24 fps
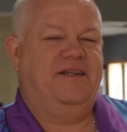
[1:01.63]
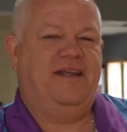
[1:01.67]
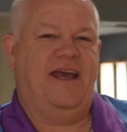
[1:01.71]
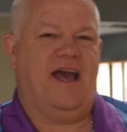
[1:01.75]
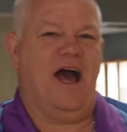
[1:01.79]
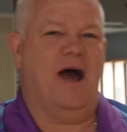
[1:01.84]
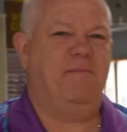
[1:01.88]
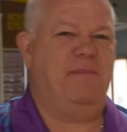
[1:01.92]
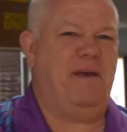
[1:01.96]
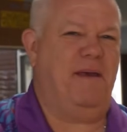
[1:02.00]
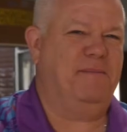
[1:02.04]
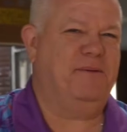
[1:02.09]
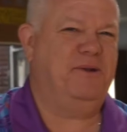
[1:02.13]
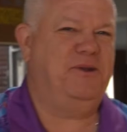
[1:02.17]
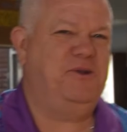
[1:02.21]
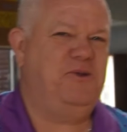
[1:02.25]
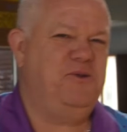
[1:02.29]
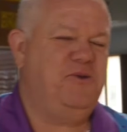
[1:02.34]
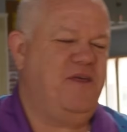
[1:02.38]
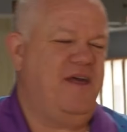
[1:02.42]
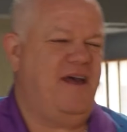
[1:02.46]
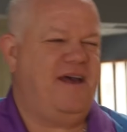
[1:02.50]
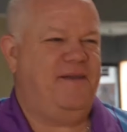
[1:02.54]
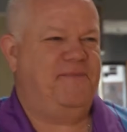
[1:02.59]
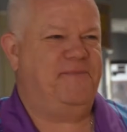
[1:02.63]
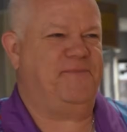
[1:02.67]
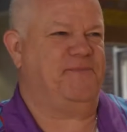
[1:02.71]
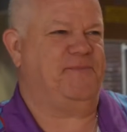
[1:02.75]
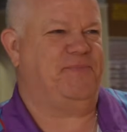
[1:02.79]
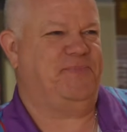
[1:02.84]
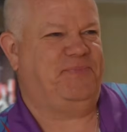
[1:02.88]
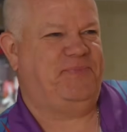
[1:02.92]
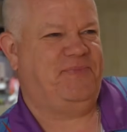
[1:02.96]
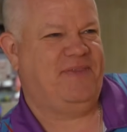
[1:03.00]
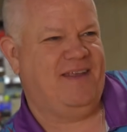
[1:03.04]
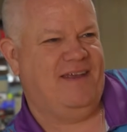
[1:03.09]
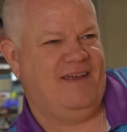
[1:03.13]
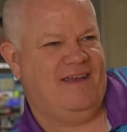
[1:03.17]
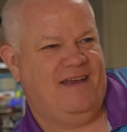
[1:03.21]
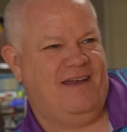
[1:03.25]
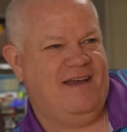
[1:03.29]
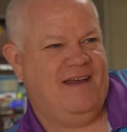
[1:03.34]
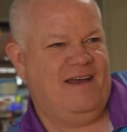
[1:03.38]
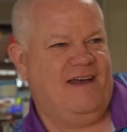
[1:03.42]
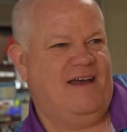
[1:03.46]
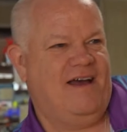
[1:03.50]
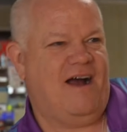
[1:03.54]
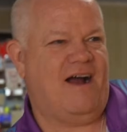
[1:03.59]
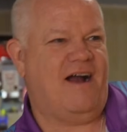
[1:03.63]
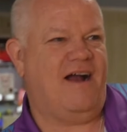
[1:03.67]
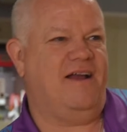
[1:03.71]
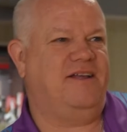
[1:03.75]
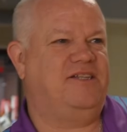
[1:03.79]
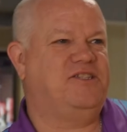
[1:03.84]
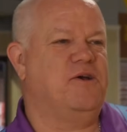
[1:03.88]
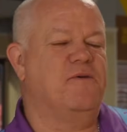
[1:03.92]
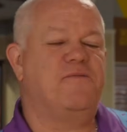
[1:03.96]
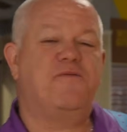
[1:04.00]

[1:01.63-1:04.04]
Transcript: day I'll be able to do that. All right, so